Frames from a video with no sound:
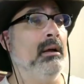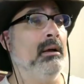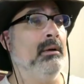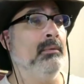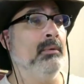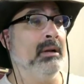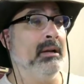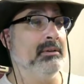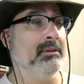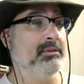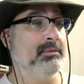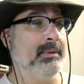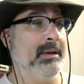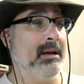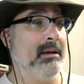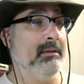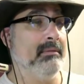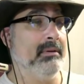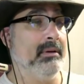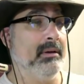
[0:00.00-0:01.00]
What else do we have?
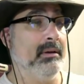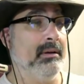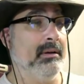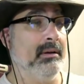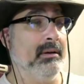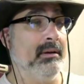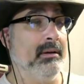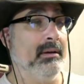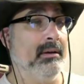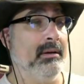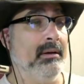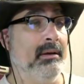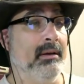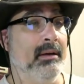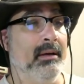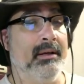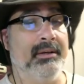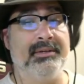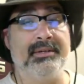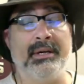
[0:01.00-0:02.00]

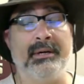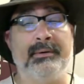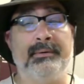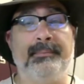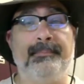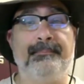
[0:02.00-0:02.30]
So,